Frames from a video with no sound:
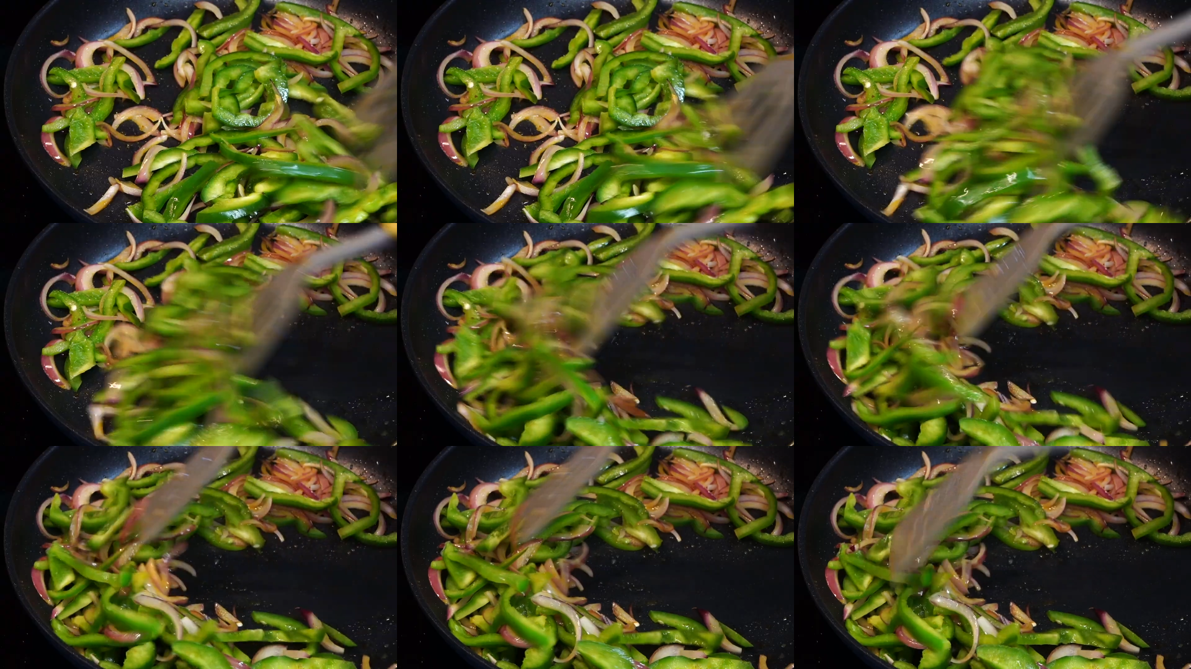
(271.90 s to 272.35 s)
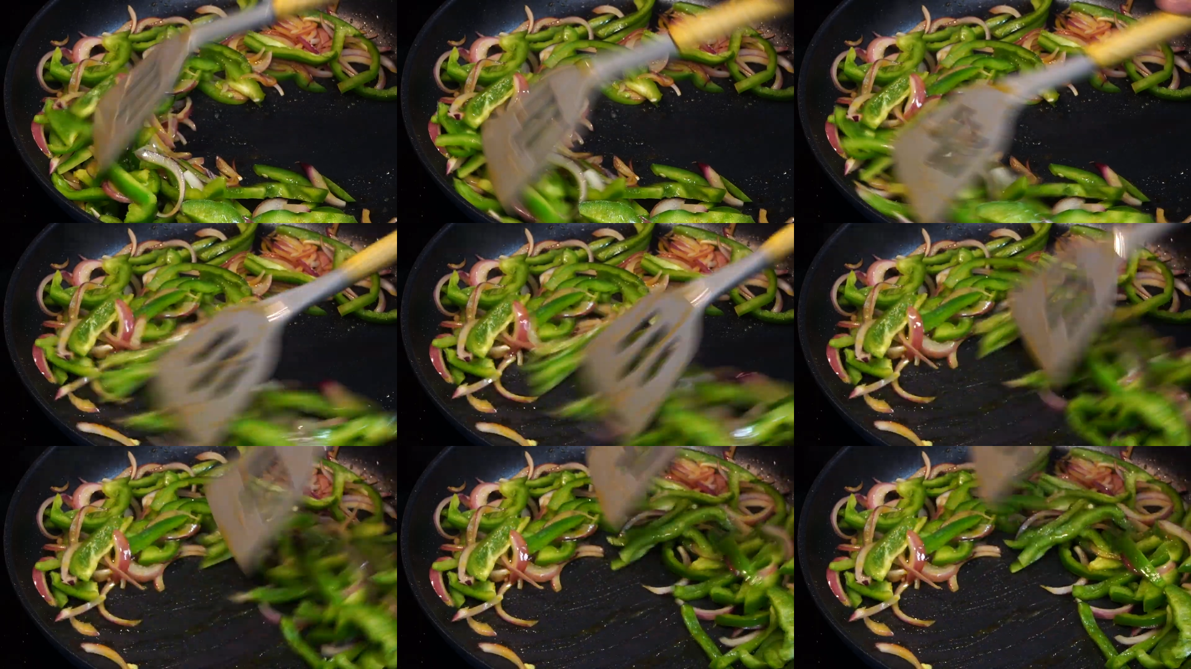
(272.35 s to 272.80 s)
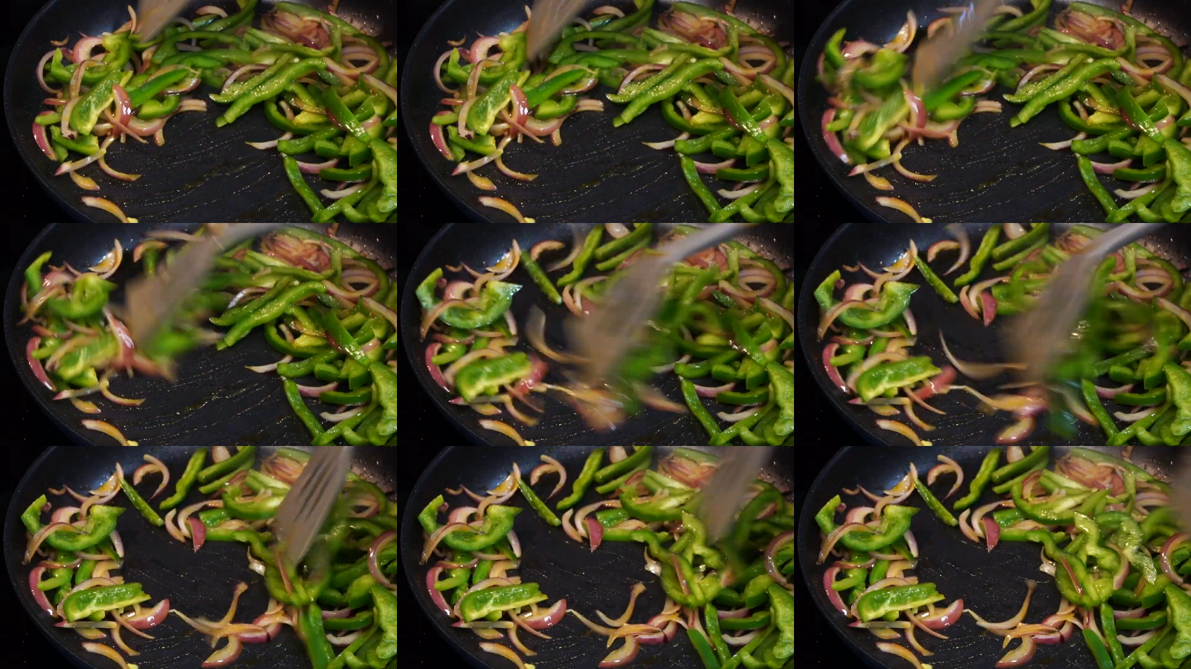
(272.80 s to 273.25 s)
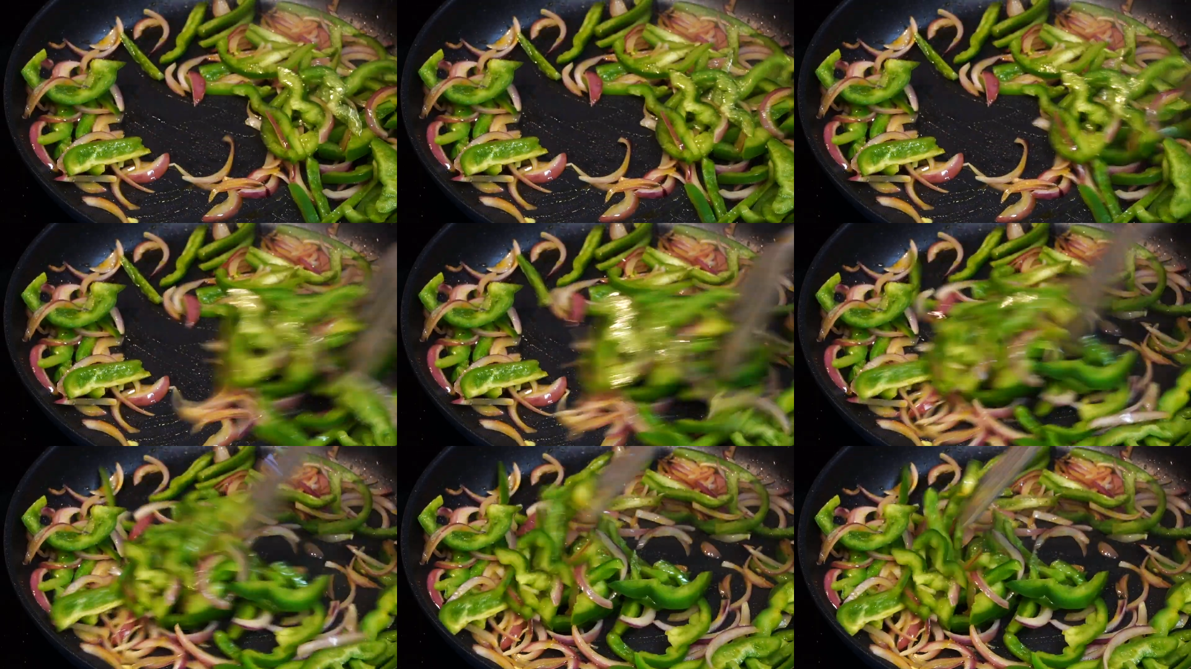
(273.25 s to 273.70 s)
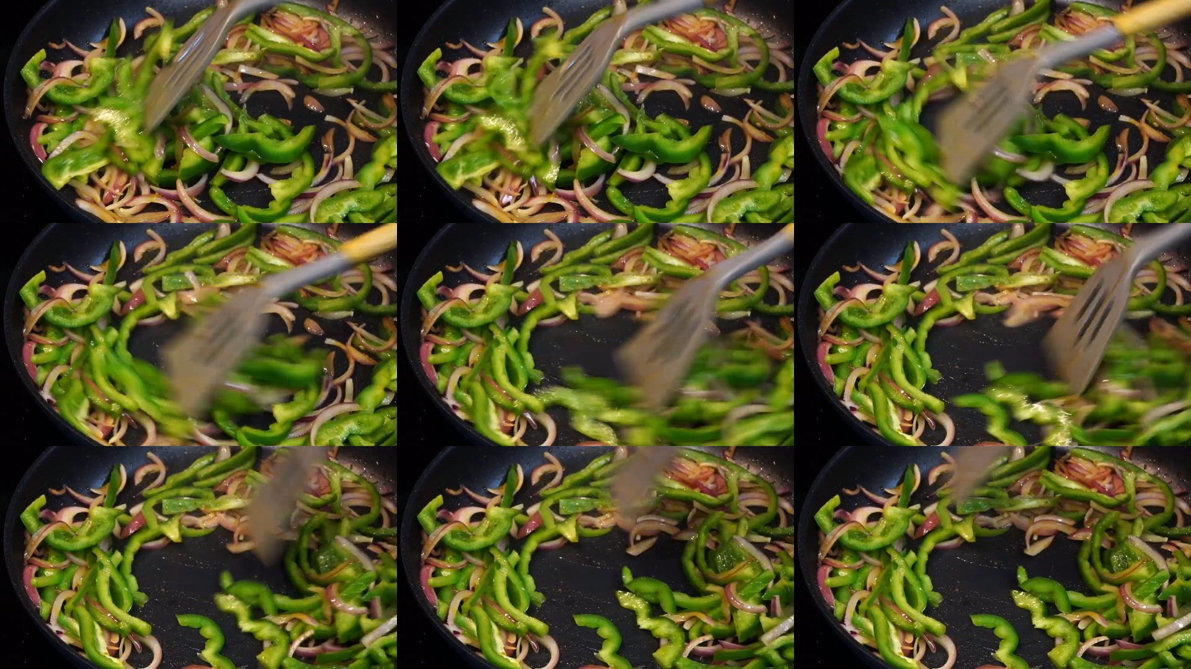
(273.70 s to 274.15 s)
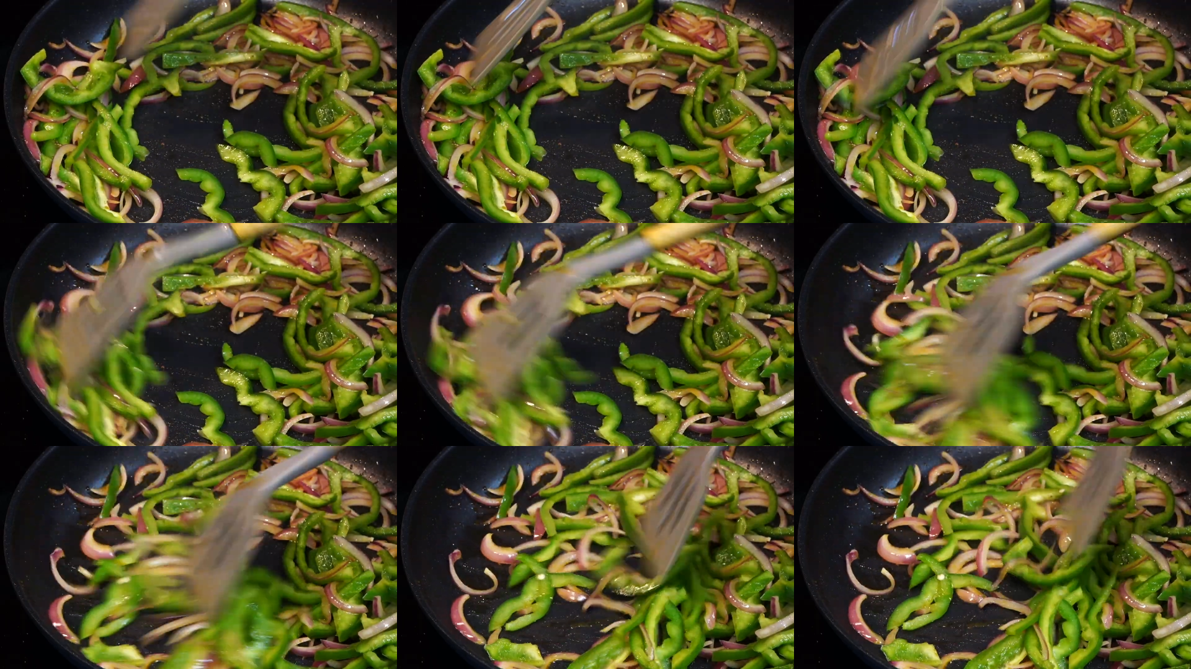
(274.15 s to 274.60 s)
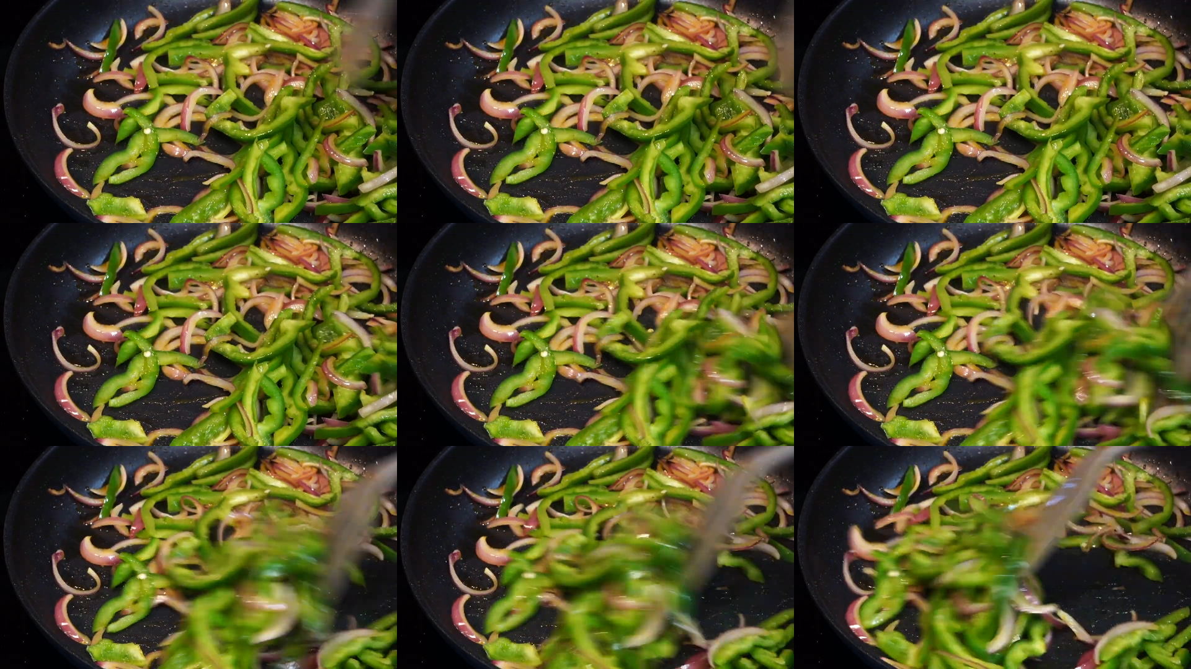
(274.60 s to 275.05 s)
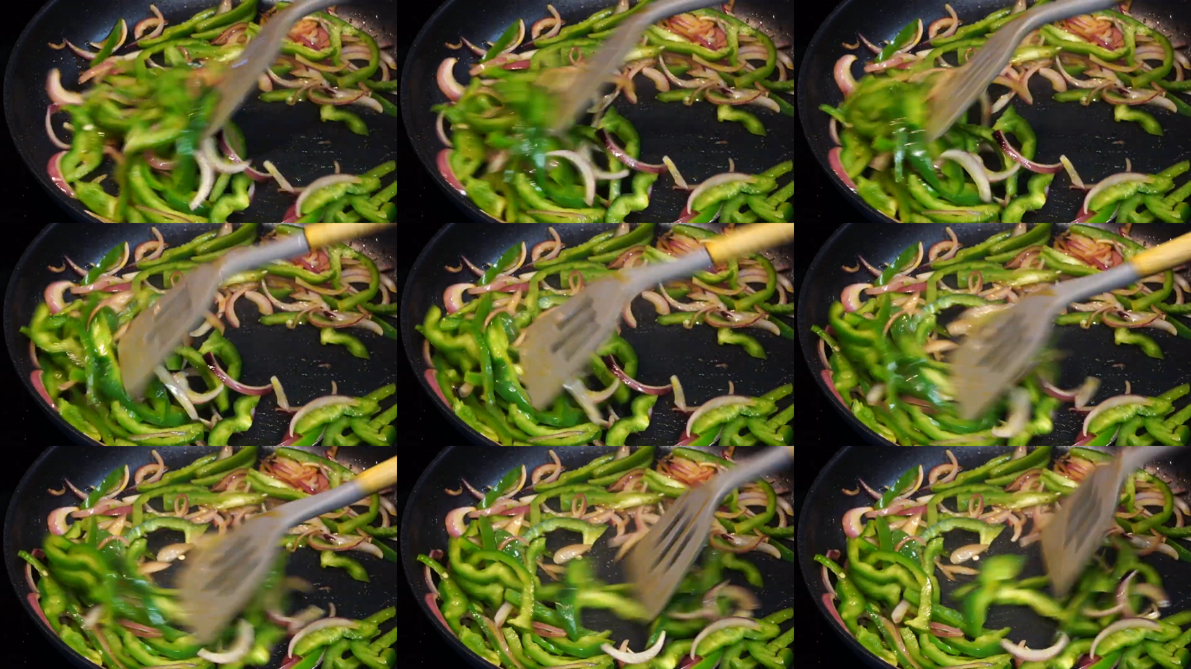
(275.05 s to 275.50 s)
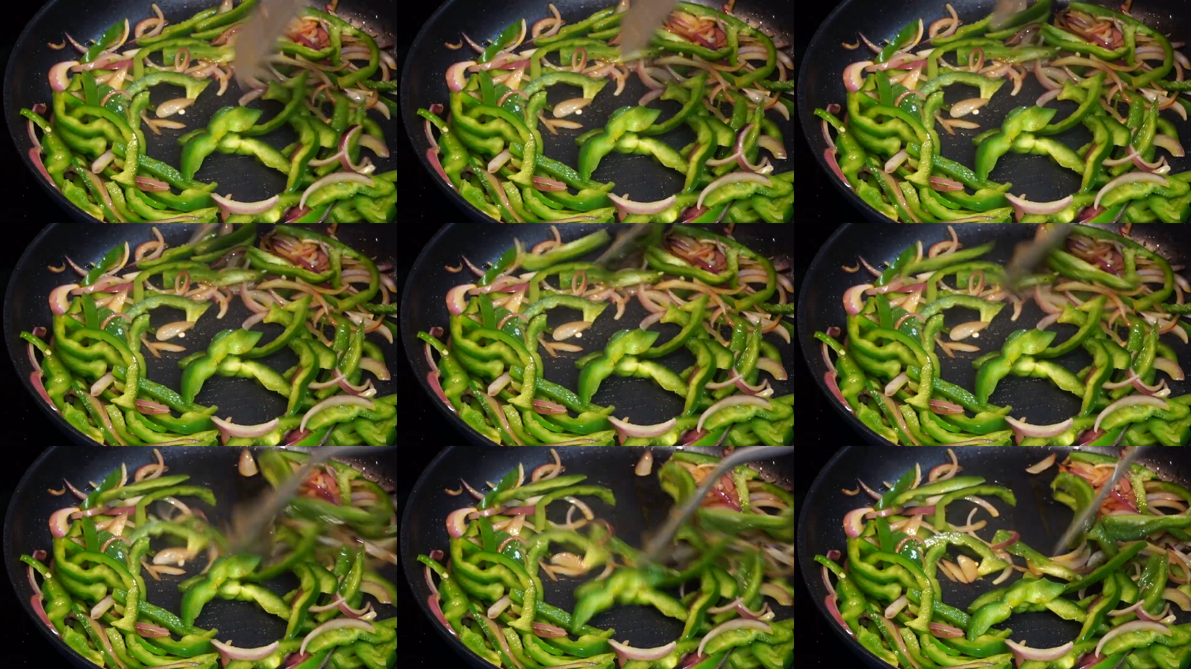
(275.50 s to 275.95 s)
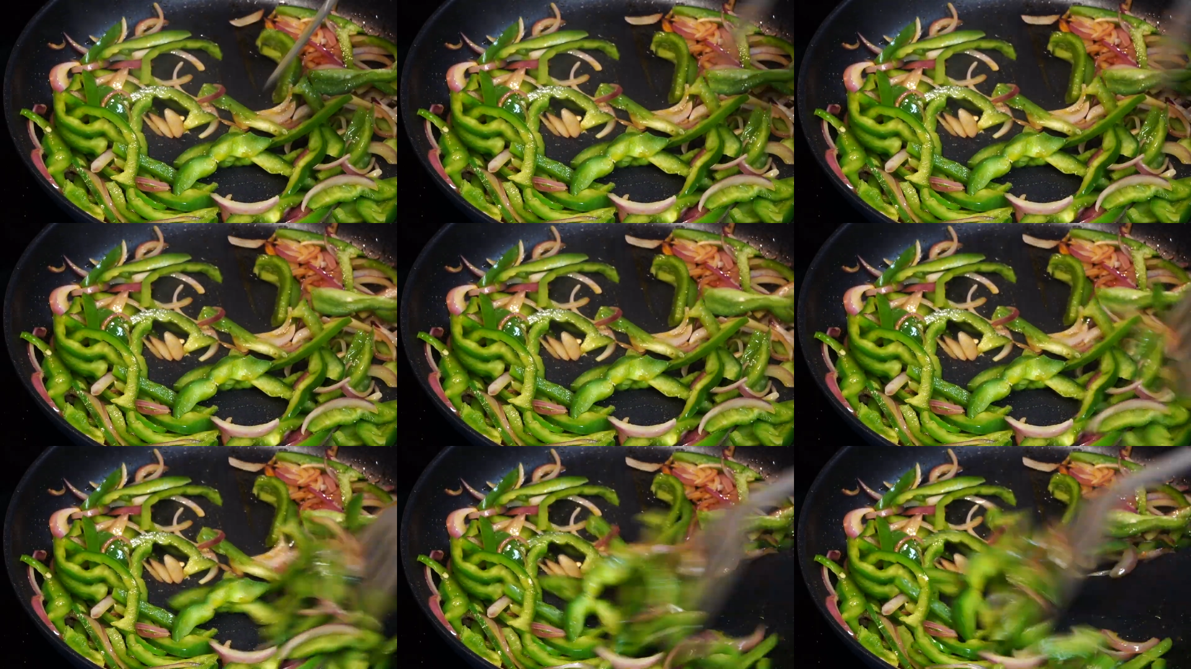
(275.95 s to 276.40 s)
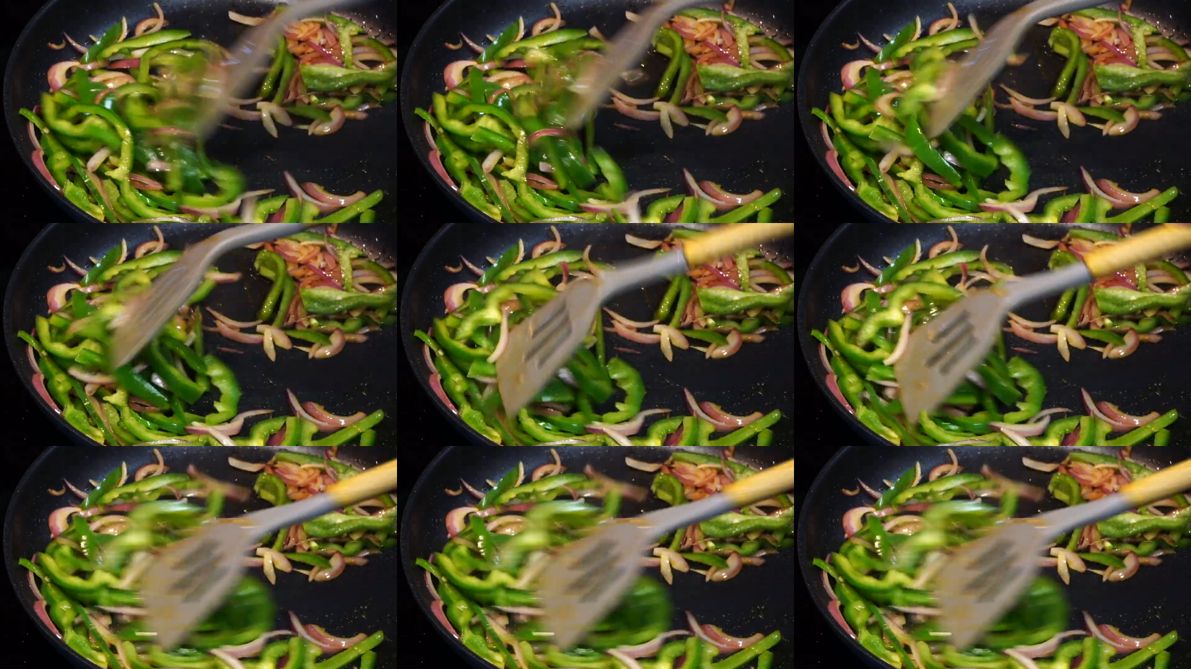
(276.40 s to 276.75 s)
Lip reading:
Nobody's mouth can be seen.